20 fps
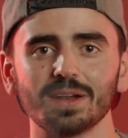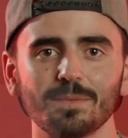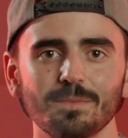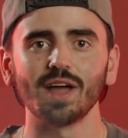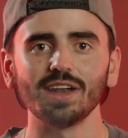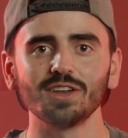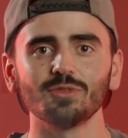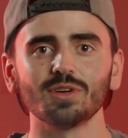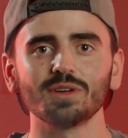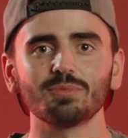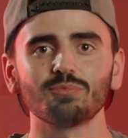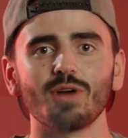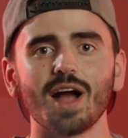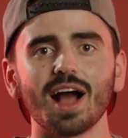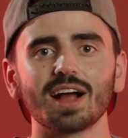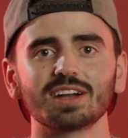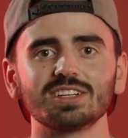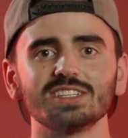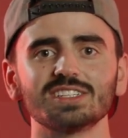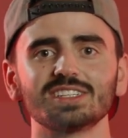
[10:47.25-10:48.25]
Rendering
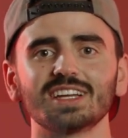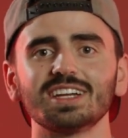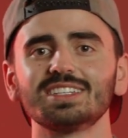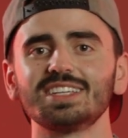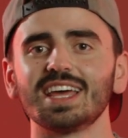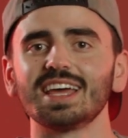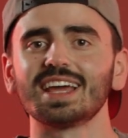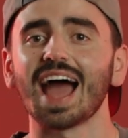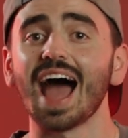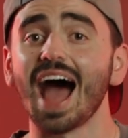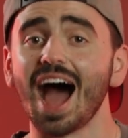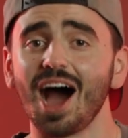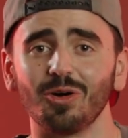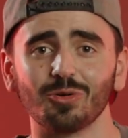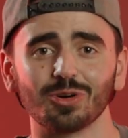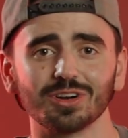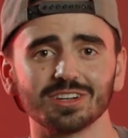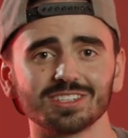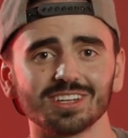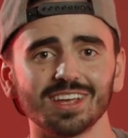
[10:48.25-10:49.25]
proxies can take
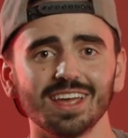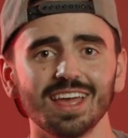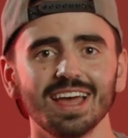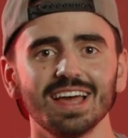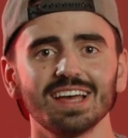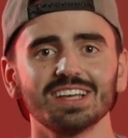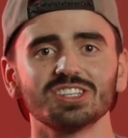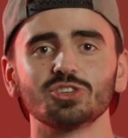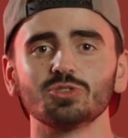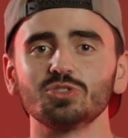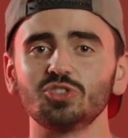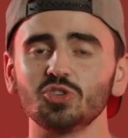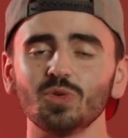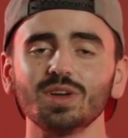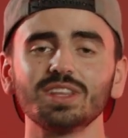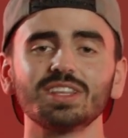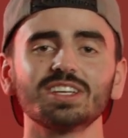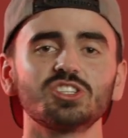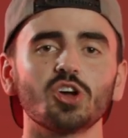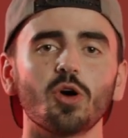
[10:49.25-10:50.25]
hours, so
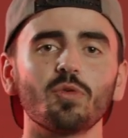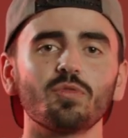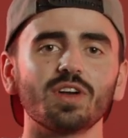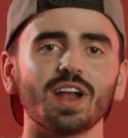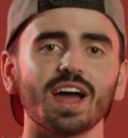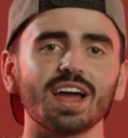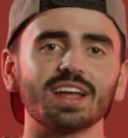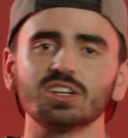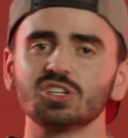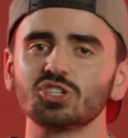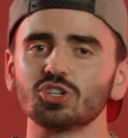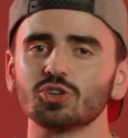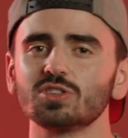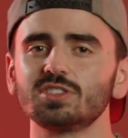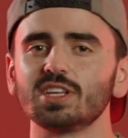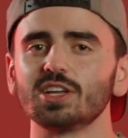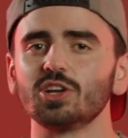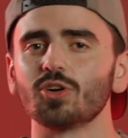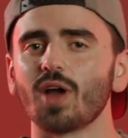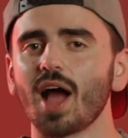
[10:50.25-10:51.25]
doing this overnight ensures
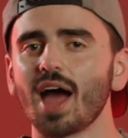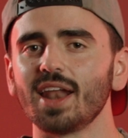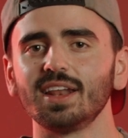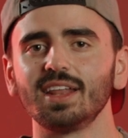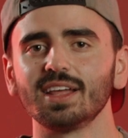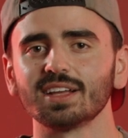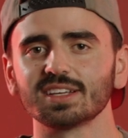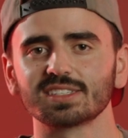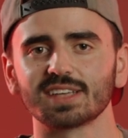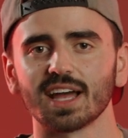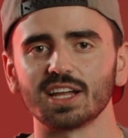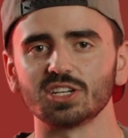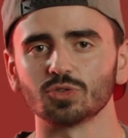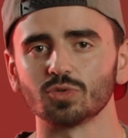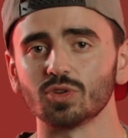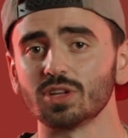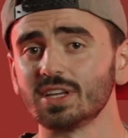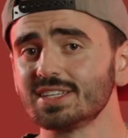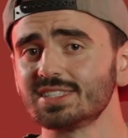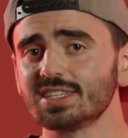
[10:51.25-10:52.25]
that your editing
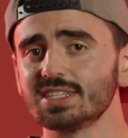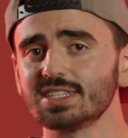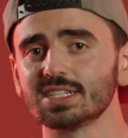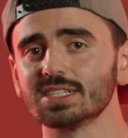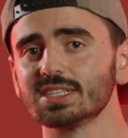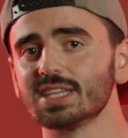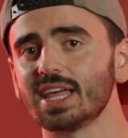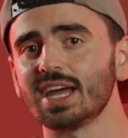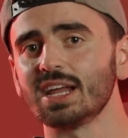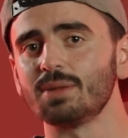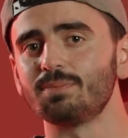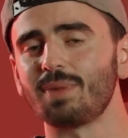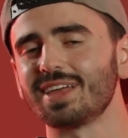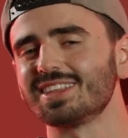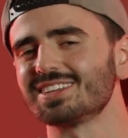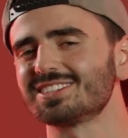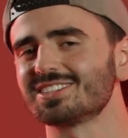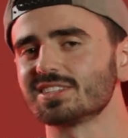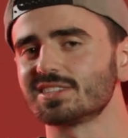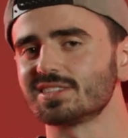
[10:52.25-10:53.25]
schedule isn't delayed by
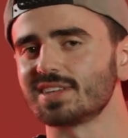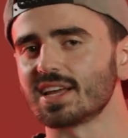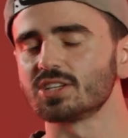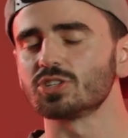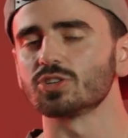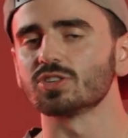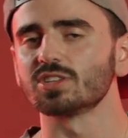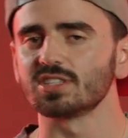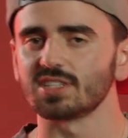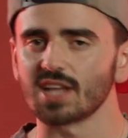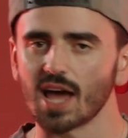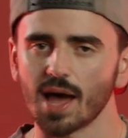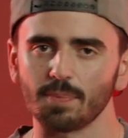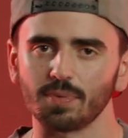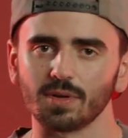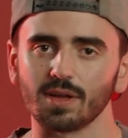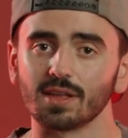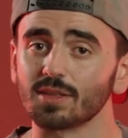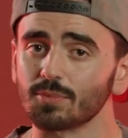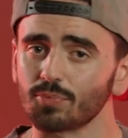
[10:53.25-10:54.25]
this essential
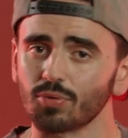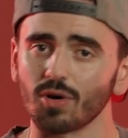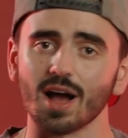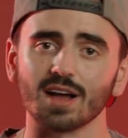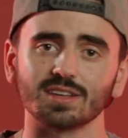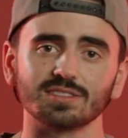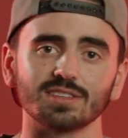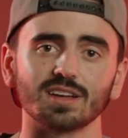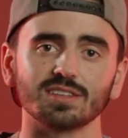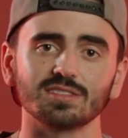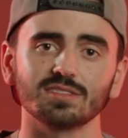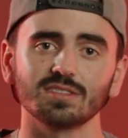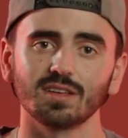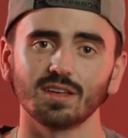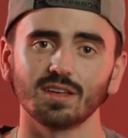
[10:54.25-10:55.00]
step in the process.